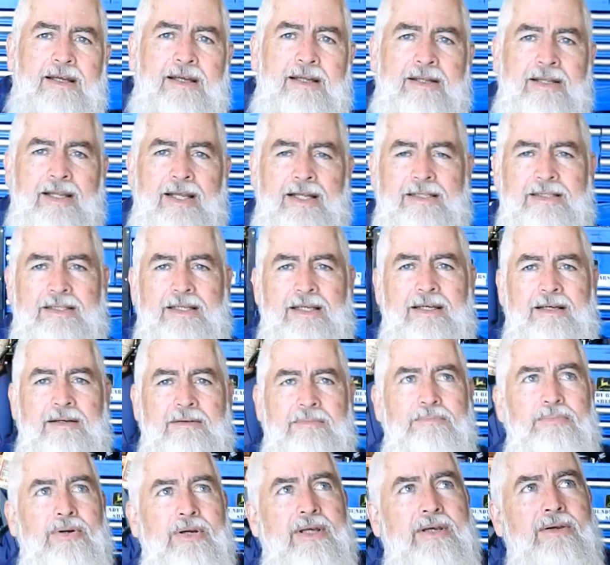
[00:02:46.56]
and that's a
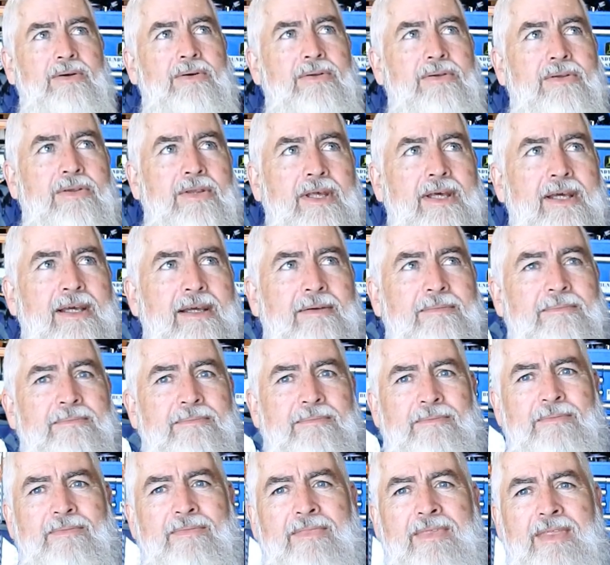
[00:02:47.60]
pretty good thing.
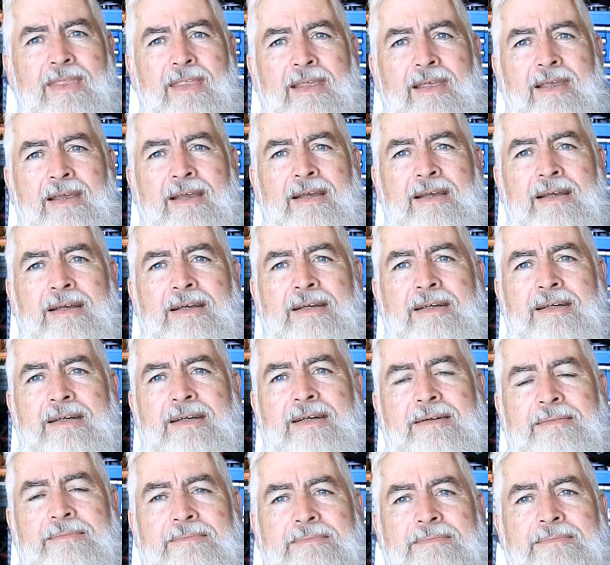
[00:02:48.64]

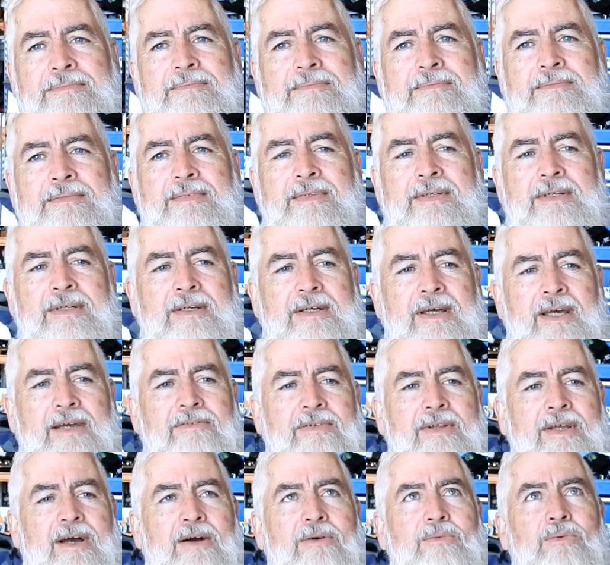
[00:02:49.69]

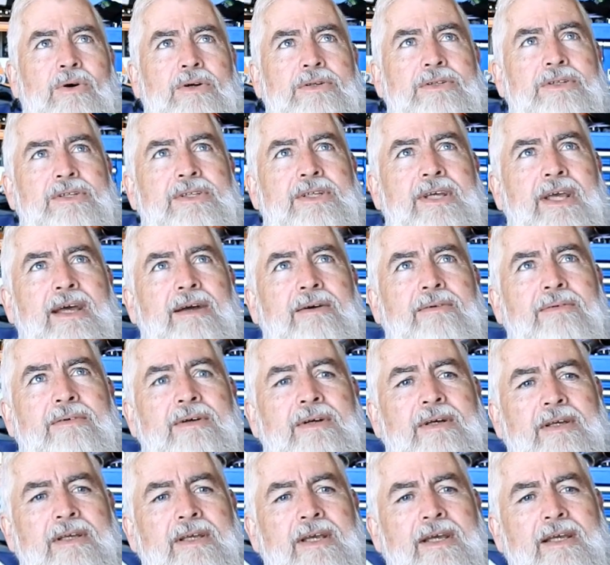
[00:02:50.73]
Even though it washes out,
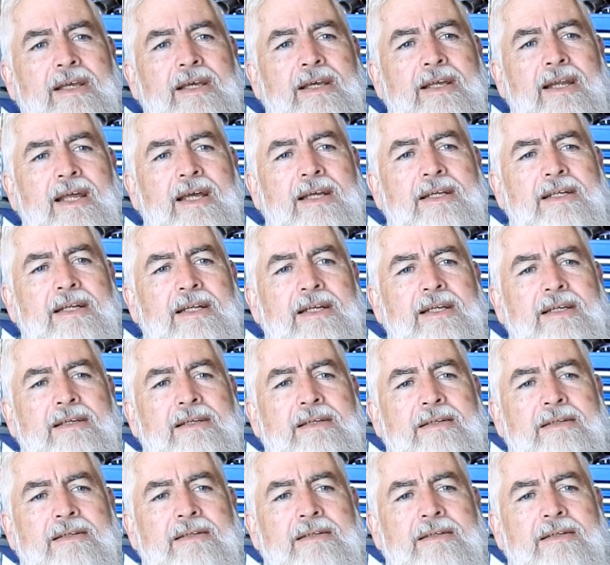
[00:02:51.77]
you can actually